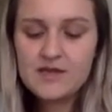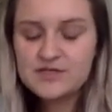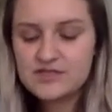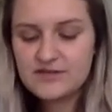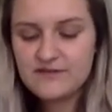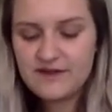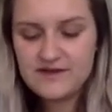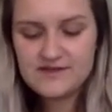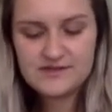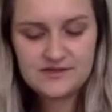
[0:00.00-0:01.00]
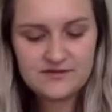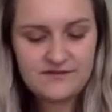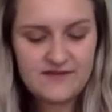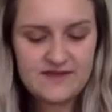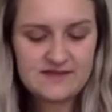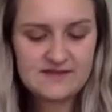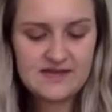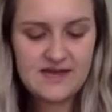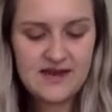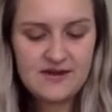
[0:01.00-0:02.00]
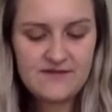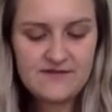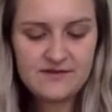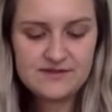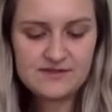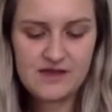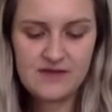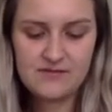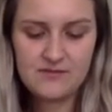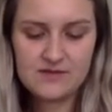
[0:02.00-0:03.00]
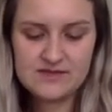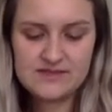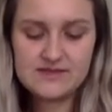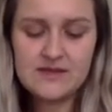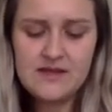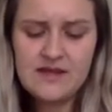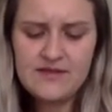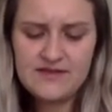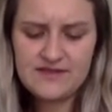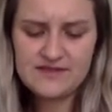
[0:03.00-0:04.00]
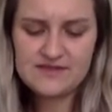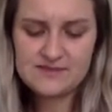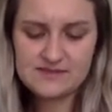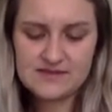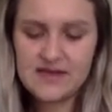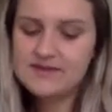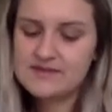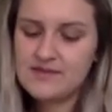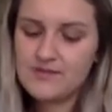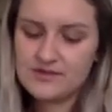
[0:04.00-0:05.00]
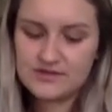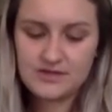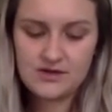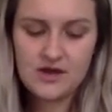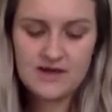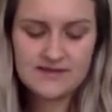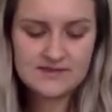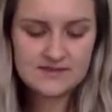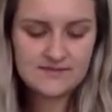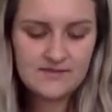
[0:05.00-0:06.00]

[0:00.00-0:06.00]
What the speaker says: She had a very stern face, and Harry's first thought was that this was not someone to cross.